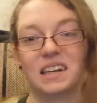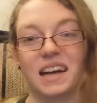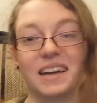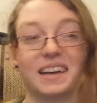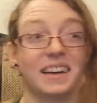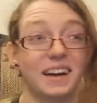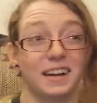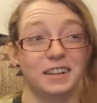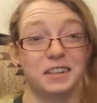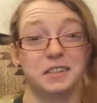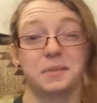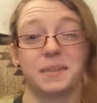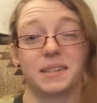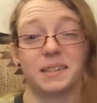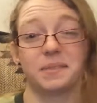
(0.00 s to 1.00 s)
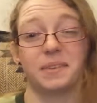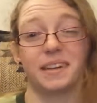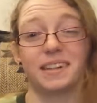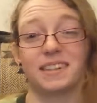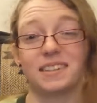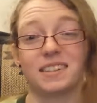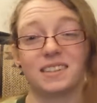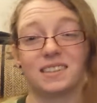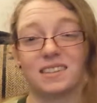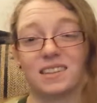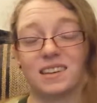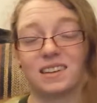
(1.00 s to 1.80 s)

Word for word: I can kind of speak Spanish.